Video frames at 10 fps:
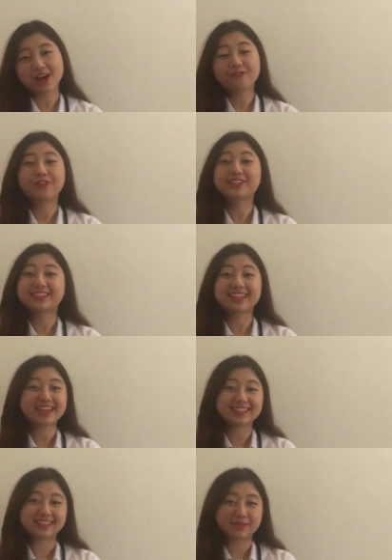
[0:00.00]
For
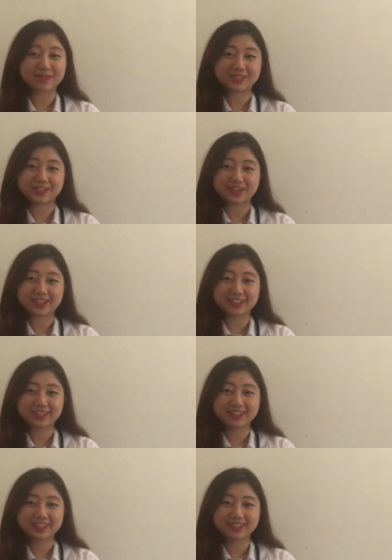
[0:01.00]
today's demonstrator,
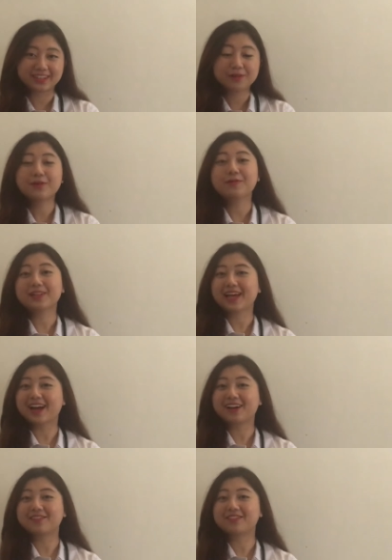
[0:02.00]
we will
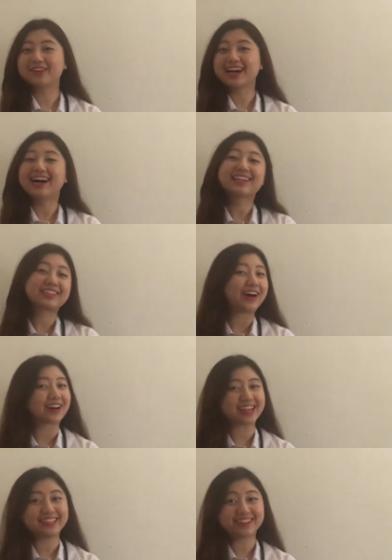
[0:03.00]
have a
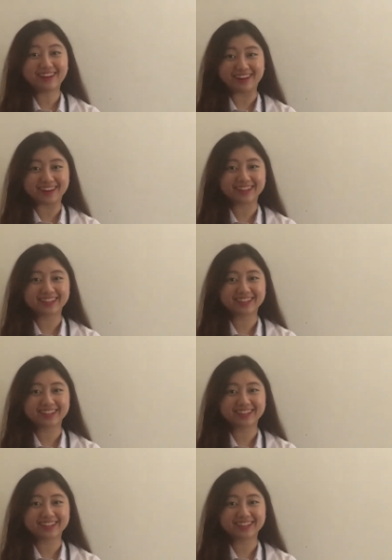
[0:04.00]
talking dog.